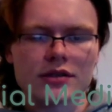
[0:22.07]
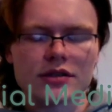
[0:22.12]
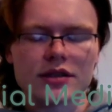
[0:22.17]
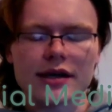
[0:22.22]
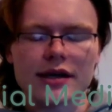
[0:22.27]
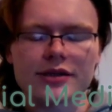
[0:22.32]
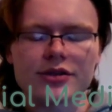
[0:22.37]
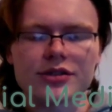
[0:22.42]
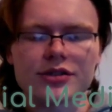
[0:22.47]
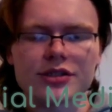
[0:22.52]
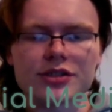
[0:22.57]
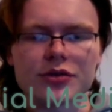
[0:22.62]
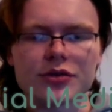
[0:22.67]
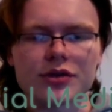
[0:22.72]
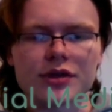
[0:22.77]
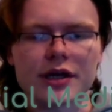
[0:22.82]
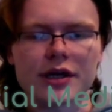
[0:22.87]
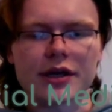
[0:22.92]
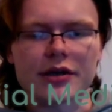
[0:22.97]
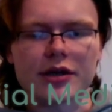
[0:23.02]
Slackers is
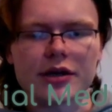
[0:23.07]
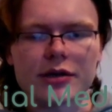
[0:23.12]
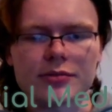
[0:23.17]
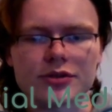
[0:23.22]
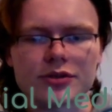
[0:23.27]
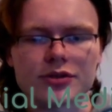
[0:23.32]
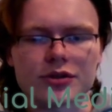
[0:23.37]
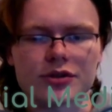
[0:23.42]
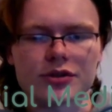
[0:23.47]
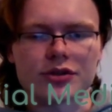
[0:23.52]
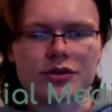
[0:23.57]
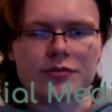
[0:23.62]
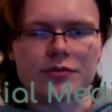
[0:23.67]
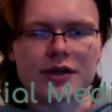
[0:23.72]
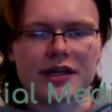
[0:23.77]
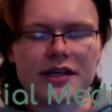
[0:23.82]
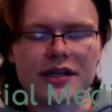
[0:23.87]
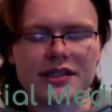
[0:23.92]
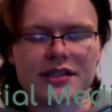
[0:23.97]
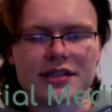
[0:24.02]
only on a couple social
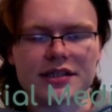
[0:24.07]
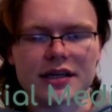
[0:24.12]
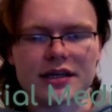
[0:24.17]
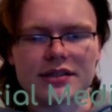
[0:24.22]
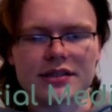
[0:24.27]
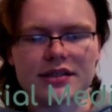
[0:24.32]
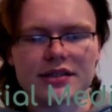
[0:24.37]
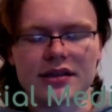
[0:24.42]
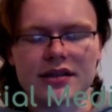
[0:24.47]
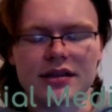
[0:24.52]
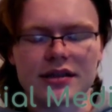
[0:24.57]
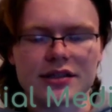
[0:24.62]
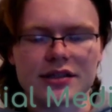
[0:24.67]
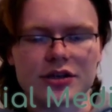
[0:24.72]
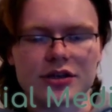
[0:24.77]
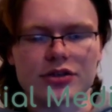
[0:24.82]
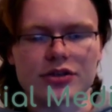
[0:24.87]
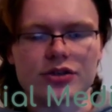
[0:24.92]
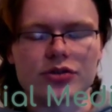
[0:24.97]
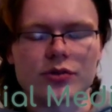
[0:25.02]
media sites. These
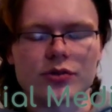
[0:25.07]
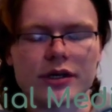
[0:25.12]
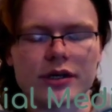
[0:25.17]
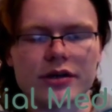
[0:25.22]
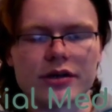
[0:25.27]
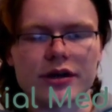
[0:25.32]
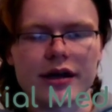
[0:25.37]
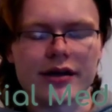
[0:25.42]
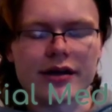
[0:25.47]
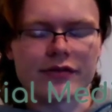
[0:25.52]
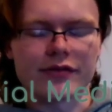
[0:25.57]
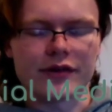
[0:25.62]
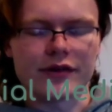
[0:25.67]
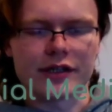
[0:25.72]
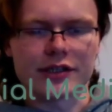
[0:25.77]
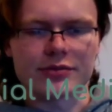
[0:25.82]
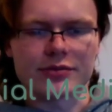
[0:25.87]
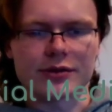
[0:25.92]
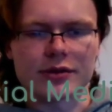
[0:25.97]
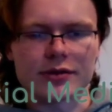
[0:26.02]
are Twitter and
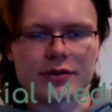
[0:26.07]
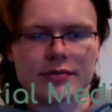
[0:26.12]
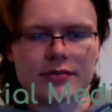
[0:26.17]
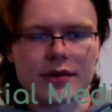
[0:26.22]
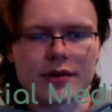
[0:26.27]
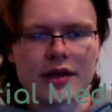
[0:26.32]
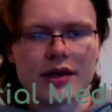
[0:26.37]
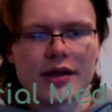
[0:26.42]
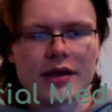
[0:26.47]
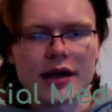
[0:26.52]
Facebook.